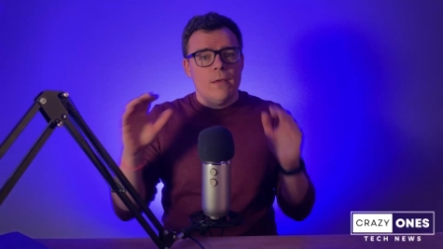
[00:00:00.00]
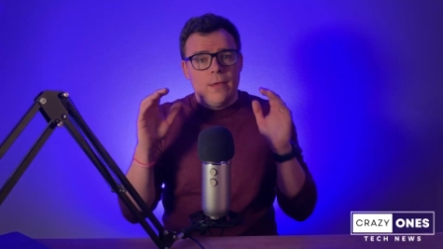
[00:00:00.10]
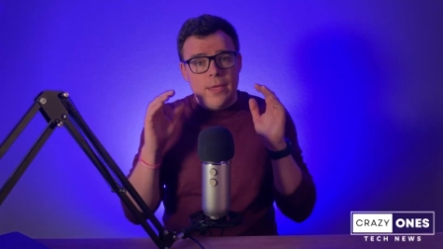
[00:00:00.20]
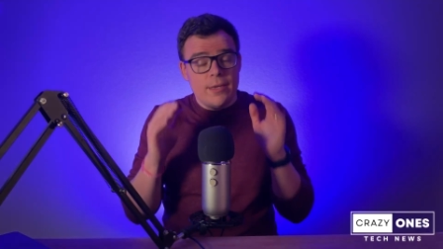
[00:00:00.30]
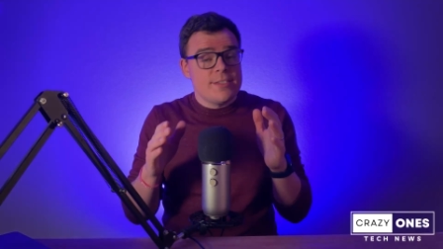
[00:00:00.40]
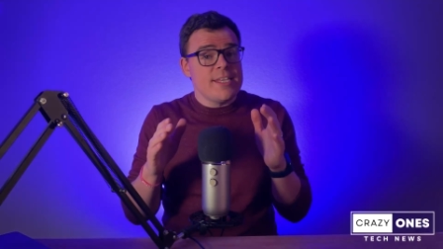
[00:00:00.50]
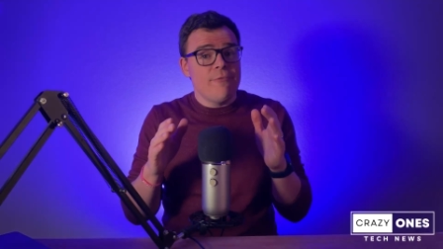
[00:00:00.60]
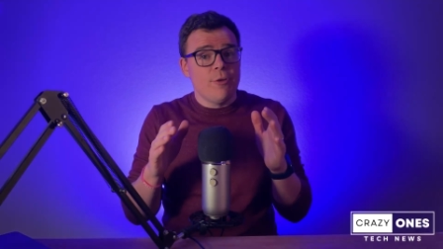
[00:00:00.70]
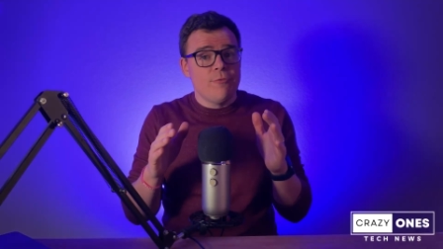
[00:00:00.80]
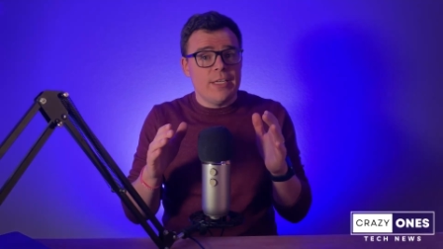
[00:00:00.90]
In
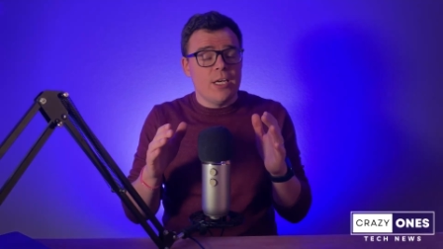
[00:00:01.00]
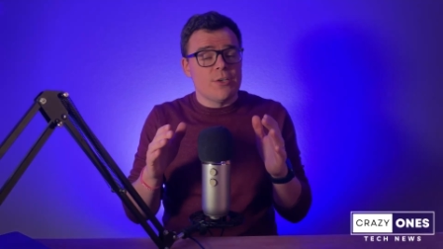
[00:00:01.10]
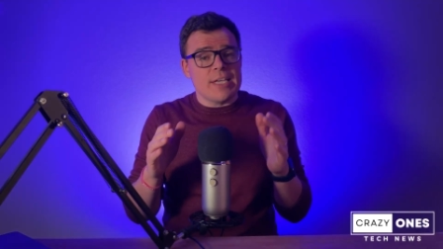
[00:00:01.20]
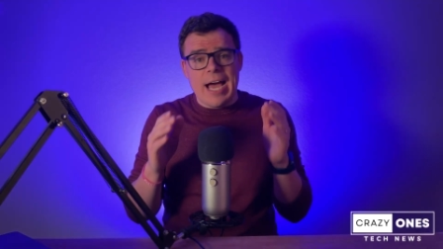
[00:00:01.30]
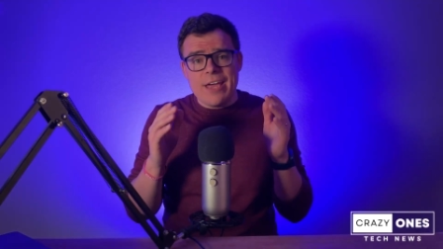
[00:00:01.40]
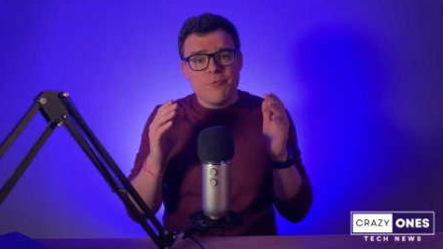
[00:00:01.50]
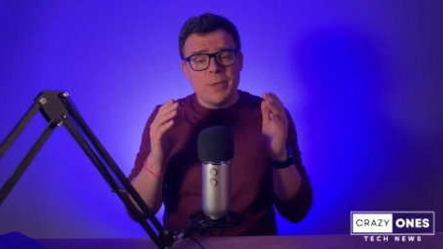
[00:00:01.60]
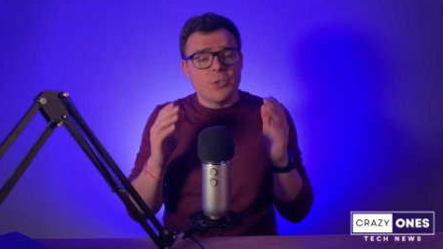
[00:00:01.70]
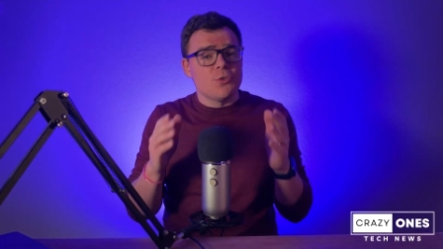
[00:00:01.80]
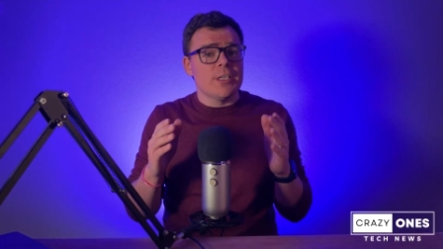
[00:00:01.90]
several videos, I have
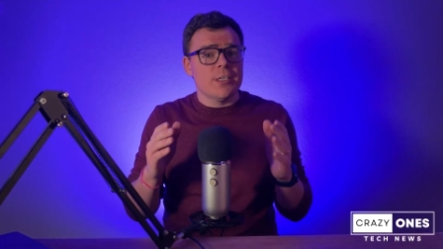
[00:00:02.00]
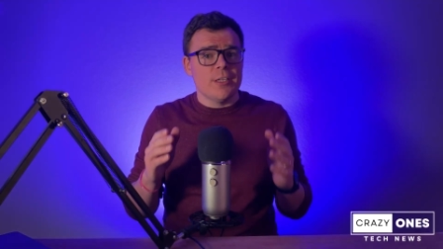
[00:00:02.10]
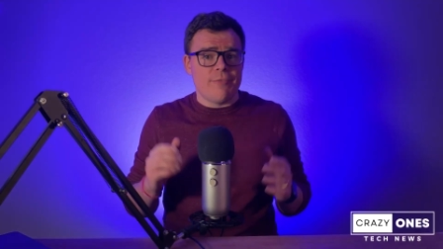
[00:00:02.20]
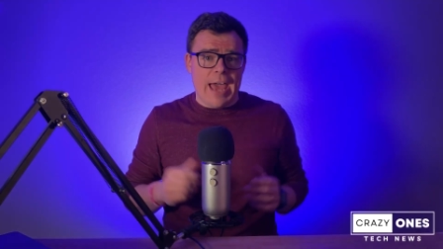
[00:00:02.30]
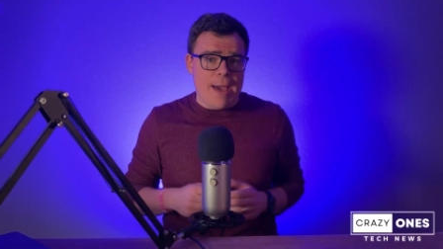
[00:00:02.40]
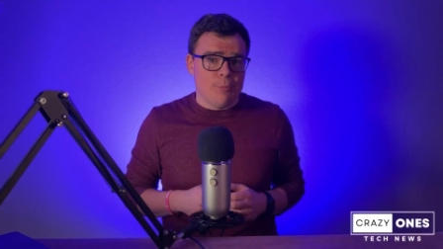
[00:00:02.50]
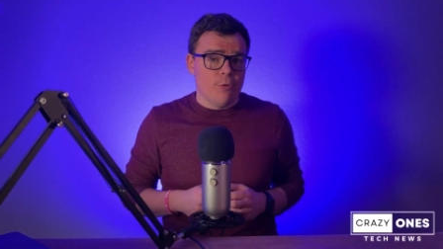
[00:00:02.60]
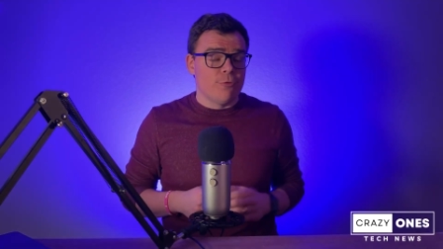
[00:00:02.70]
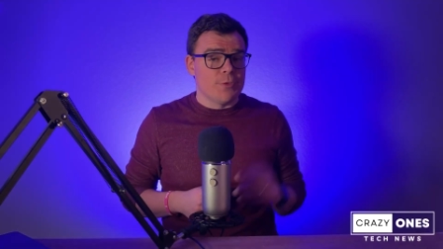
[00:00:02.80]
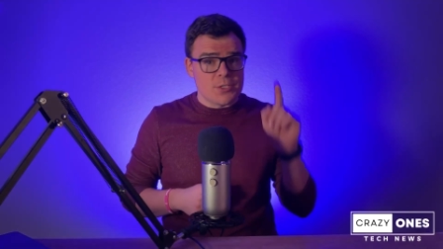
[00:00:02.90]
been critical of Apple
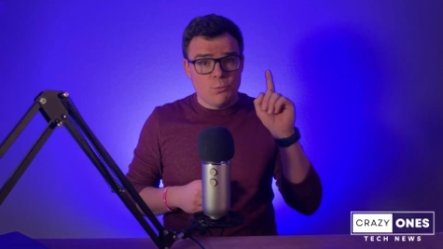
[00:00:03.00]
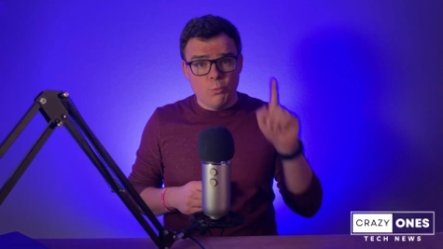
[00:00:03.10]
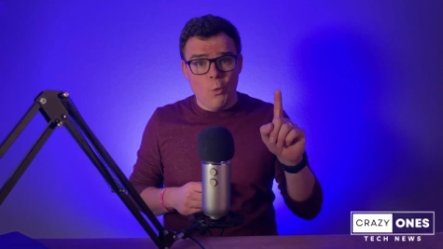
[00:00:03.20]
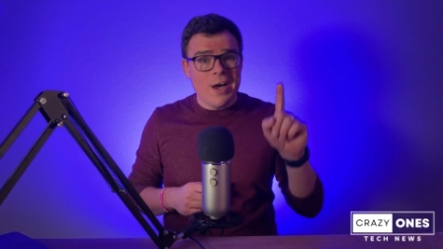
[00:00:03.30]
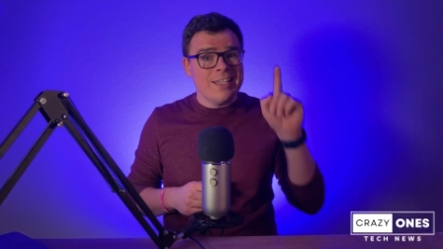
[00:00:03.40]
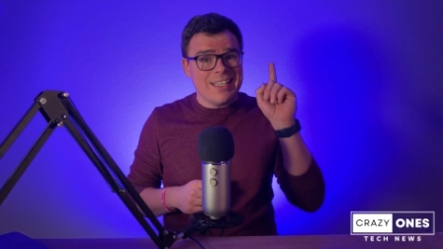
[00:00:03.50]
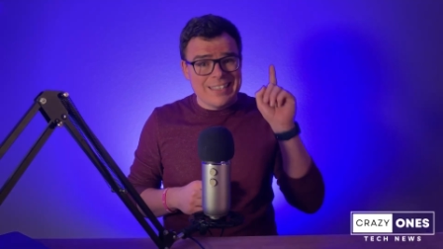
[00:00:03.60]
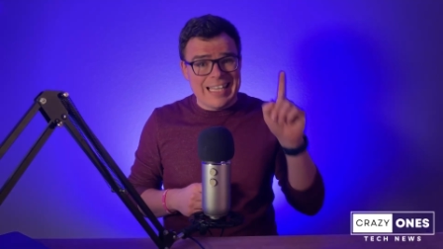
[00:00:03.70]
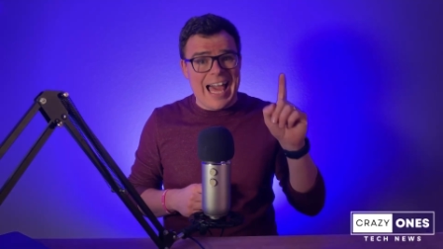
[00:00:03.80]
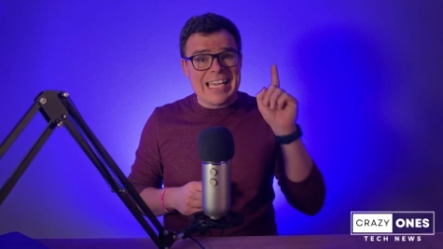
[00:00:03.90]
for this one
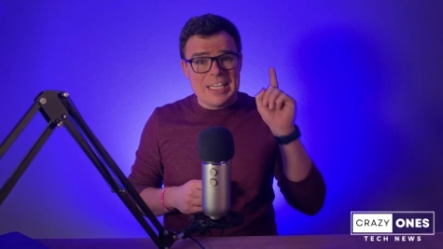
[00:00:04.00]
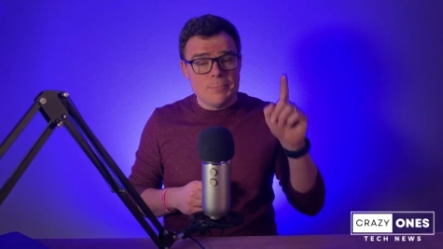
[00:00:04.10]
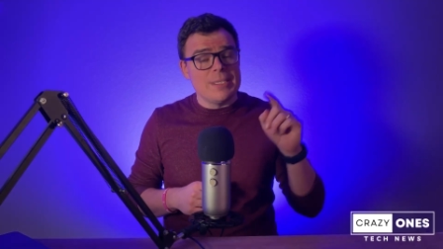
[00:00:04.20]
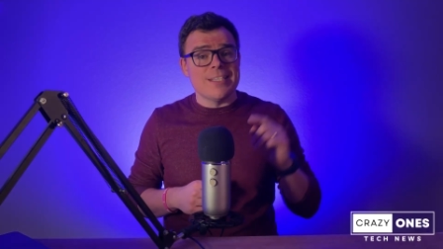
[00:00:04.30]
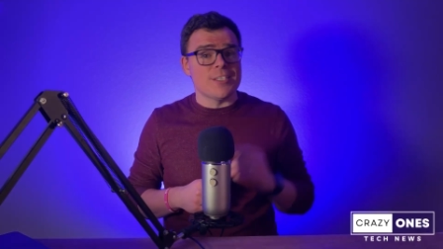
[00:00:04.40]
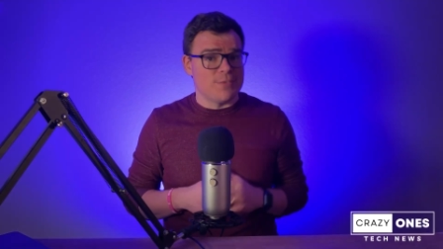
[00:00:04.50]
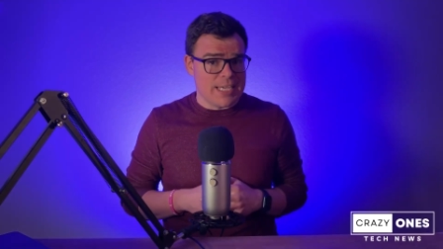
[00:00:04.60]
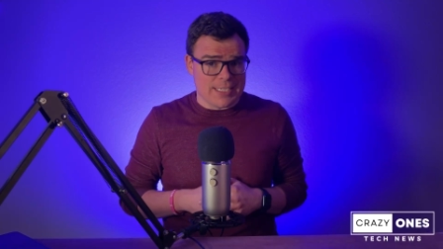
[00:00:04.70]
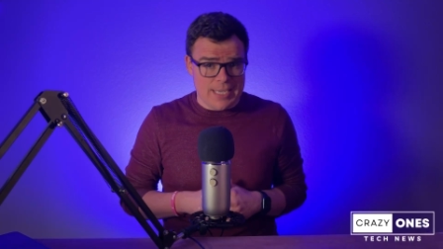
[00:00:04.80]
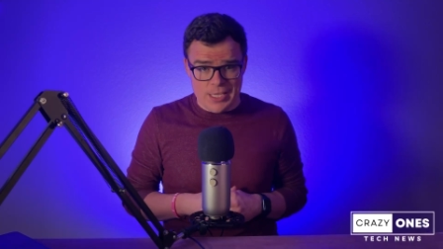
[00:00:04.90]
lagging piece of
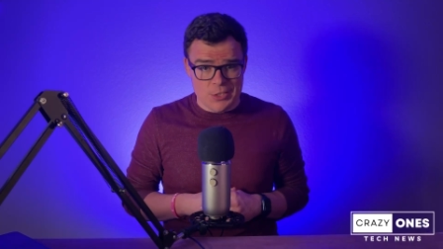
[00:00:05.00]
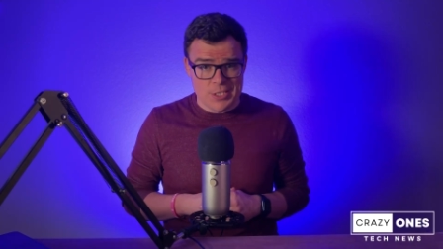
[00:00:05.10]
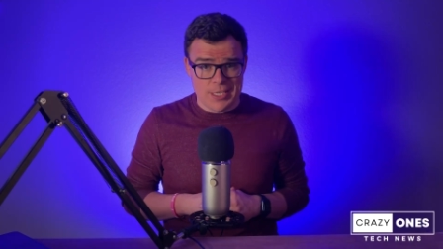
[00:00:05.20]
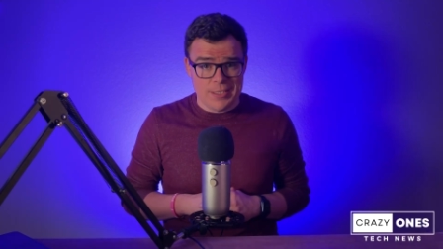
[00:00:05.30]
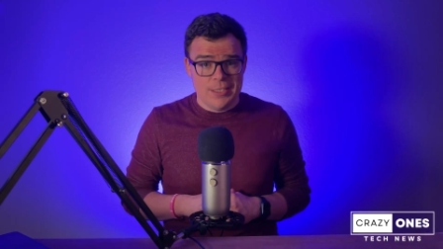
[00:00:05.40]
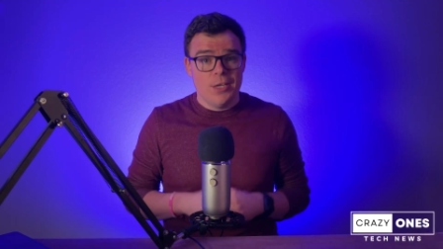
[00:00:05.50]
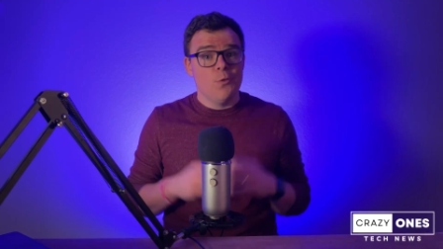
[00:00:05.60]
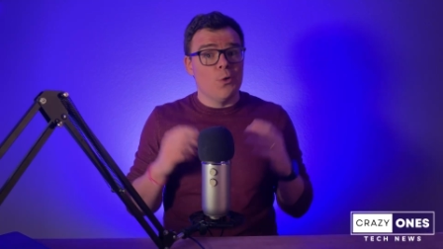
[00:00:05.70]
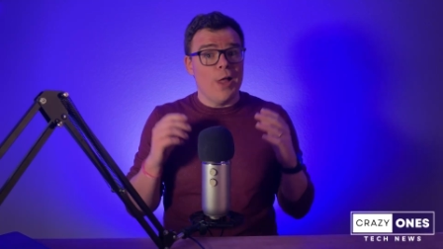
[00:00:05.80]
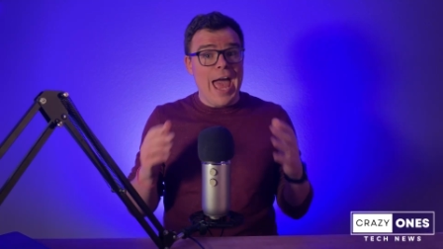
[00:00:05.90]
technology.
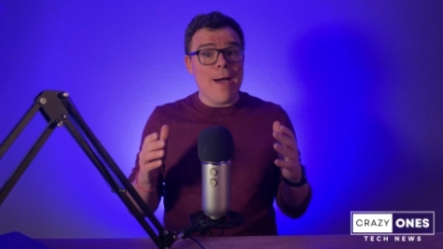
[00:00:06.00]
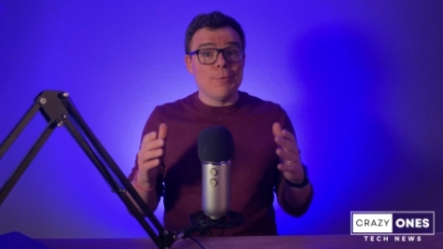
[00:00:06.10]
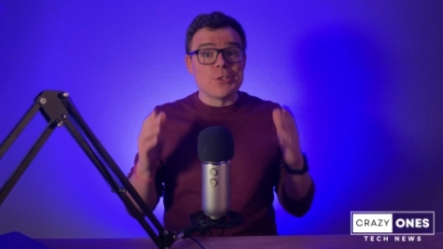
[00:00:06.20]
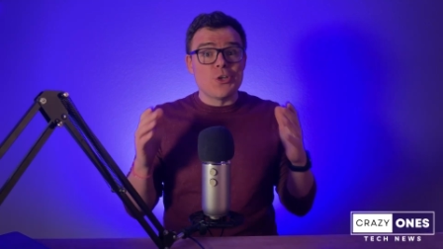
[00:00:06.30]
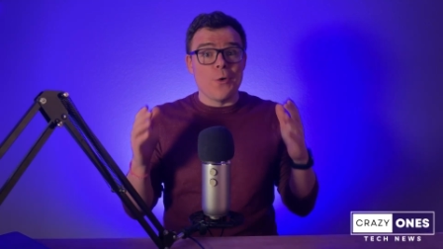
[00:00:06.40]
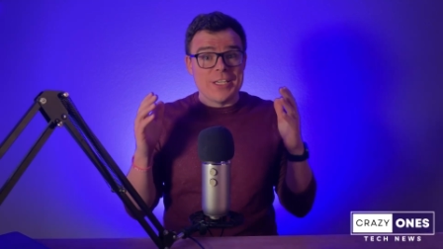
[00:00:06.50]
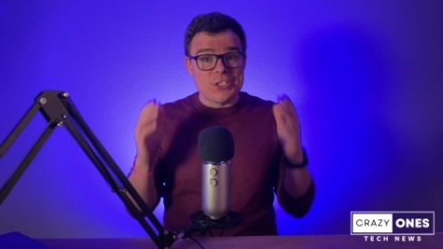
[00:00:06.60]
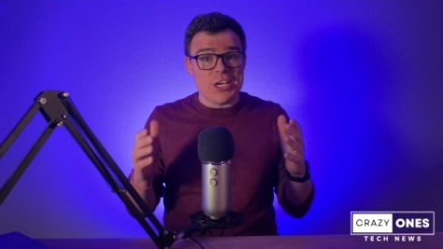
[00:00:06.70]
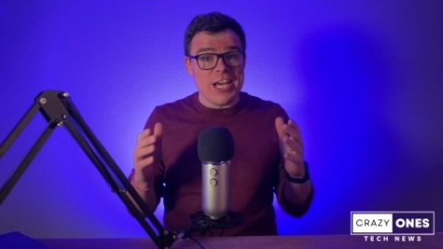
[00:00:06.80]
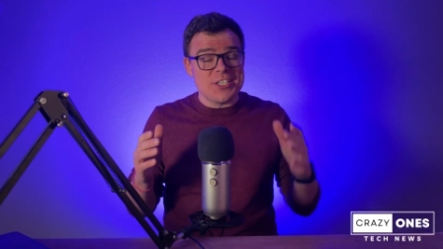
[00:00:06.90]
Well, Apple's going to
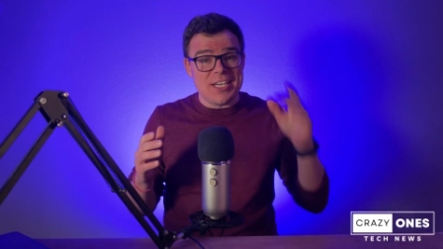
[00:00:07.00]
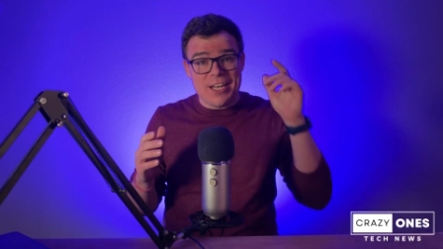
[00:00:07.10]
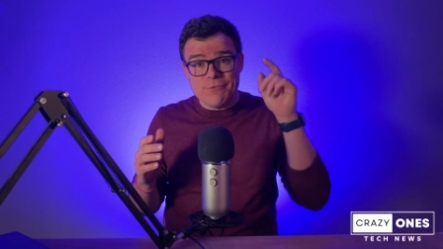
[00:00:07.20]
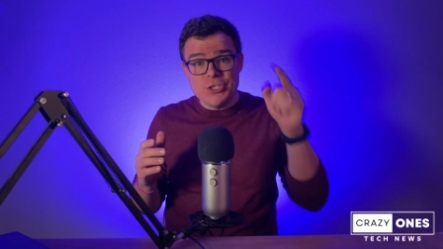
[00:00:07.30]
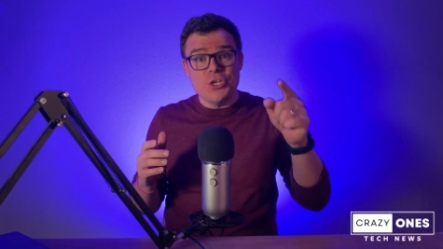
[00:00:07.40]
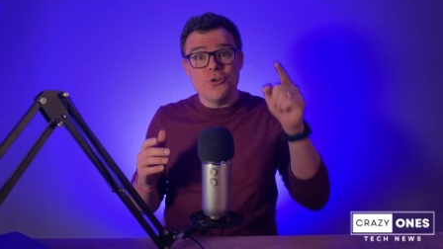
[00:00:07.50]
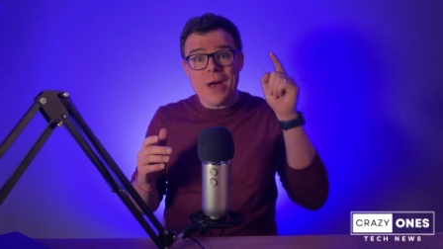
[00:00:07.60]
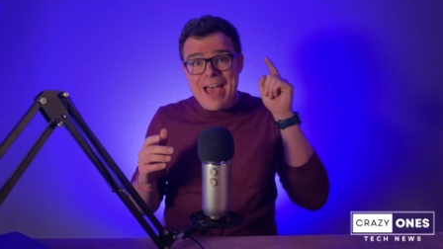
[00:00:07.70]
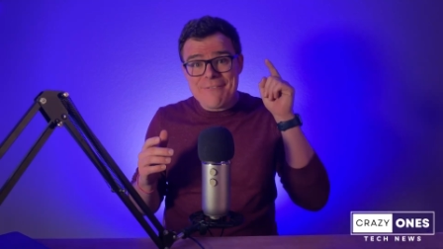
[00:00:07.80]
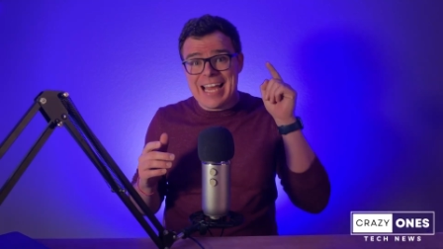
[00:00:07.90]
change it, and if you
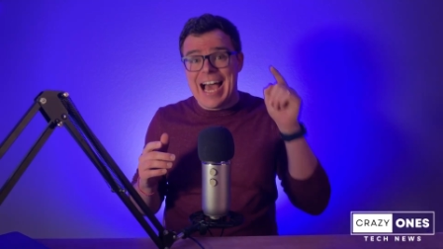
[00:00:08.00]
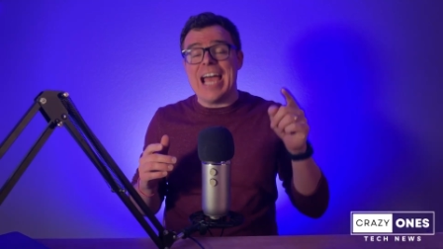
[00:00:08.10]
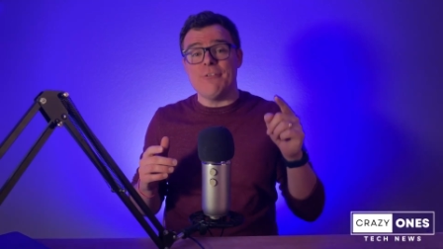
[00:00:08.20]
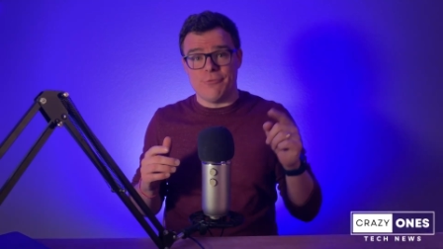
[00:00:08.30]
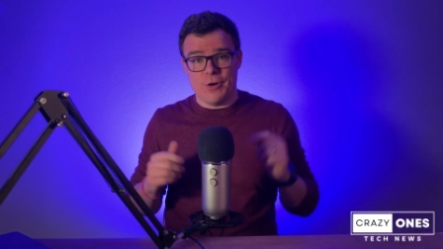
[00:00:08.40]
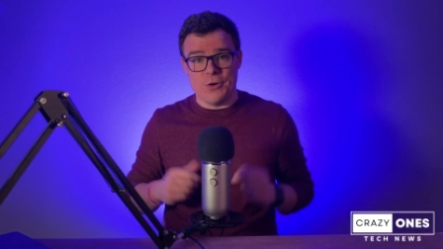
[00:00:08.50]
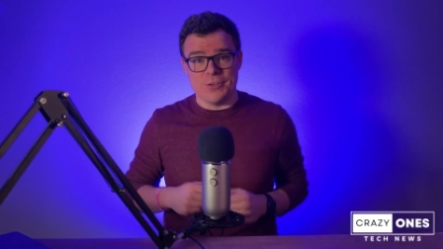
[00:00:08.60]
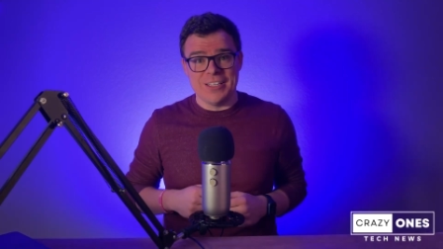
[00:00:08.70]
have an iPhone,